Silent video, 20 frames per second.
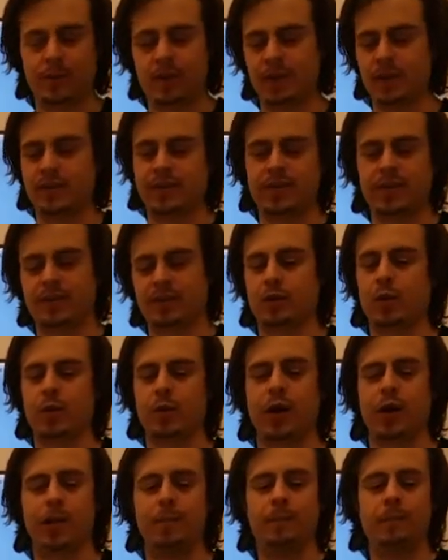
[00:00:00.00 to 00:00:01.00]
the
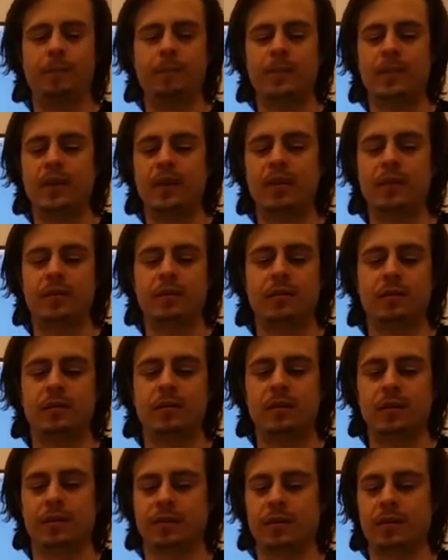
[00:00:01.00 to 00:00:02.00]
co-op.
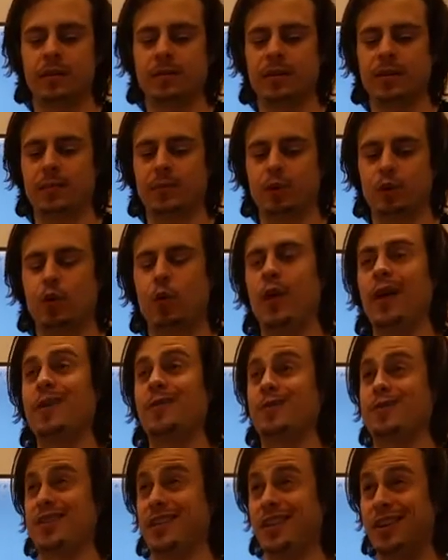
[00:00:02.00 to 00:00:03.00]
And it
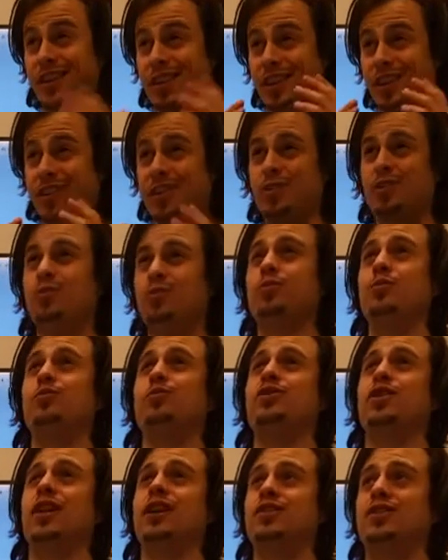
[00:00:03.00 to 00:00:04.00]
requires a
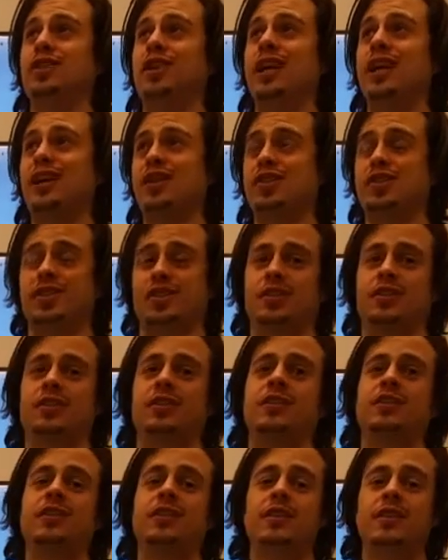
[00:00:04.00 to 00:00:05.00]
huge
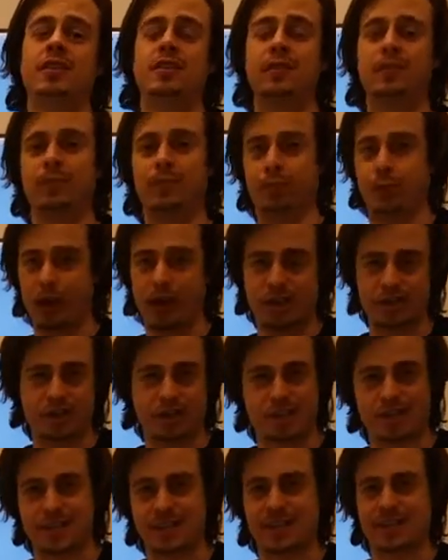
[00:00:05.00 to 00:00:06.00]
education
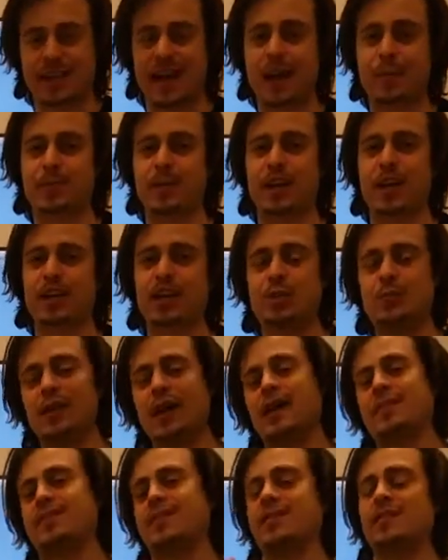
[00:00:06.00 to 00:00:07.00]
project on top of that. You
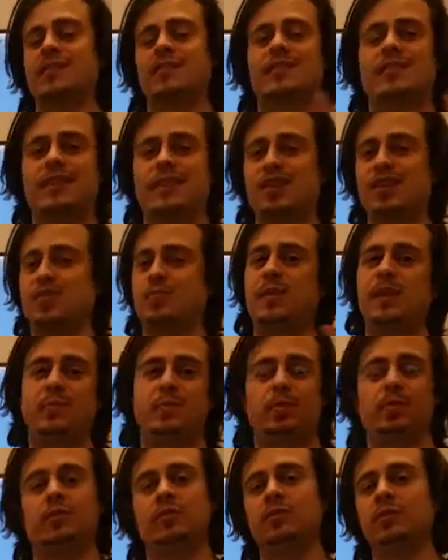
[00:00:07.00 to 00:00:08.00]
have to teach
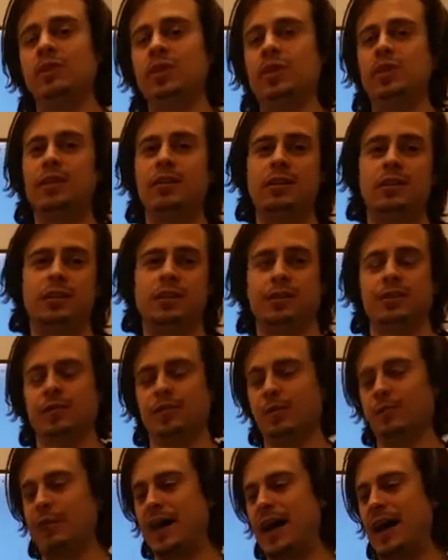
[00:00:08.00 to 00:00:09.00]
people,
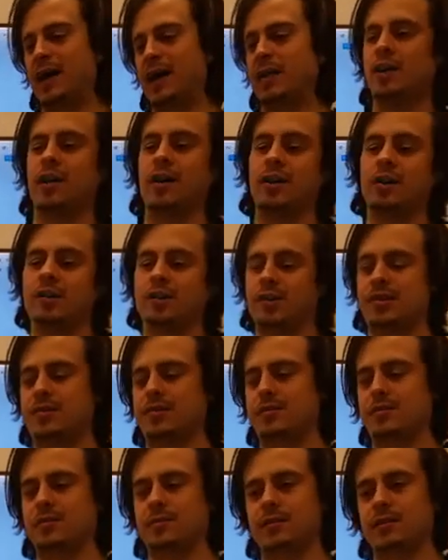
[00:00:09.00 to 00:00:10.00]
the
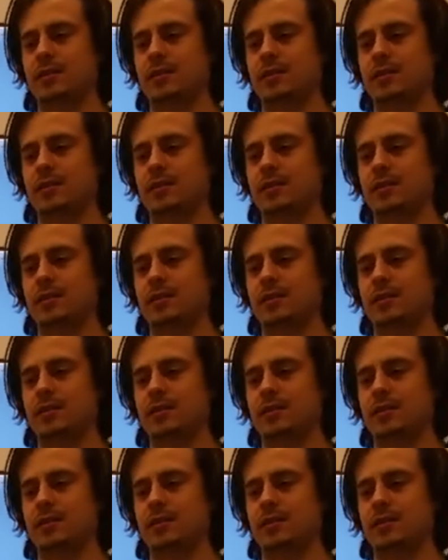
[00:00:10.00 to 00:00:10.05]
bylaws,